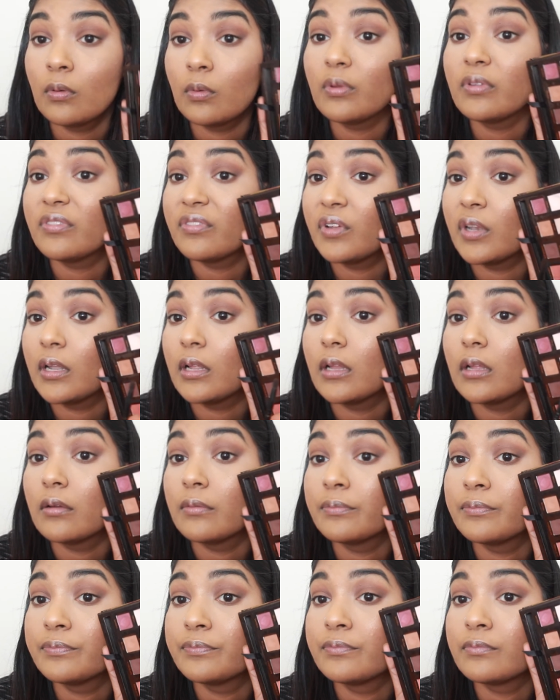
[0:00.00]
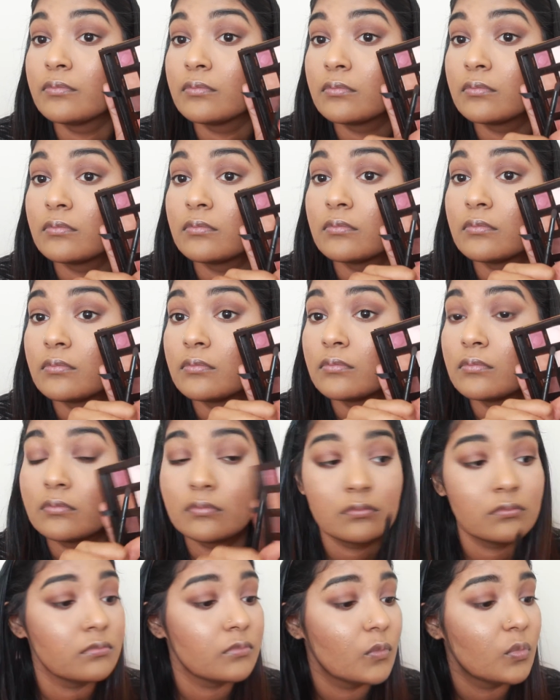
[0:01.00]
was vanilla.
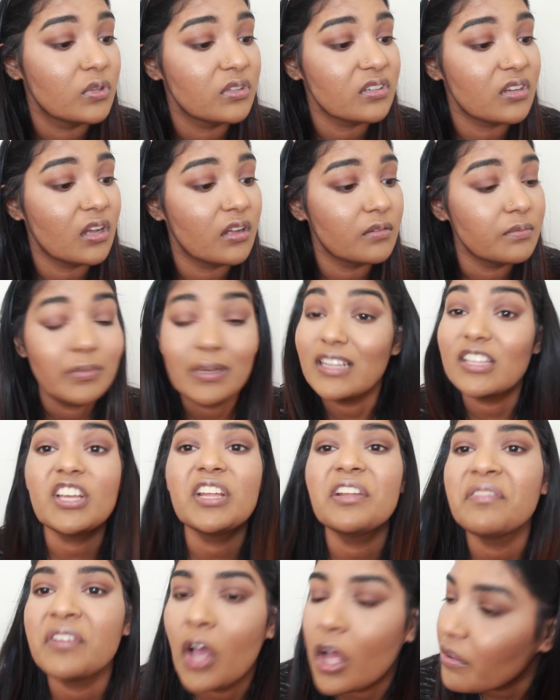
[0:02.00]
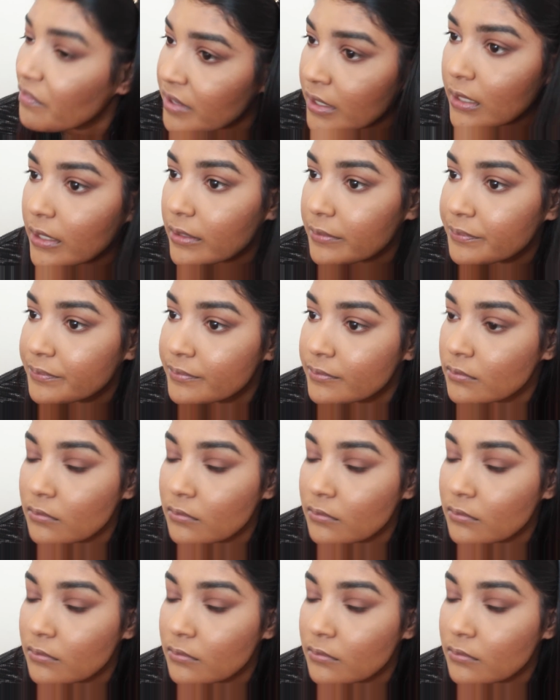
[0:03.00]
What's it called? It's not even called vanilla.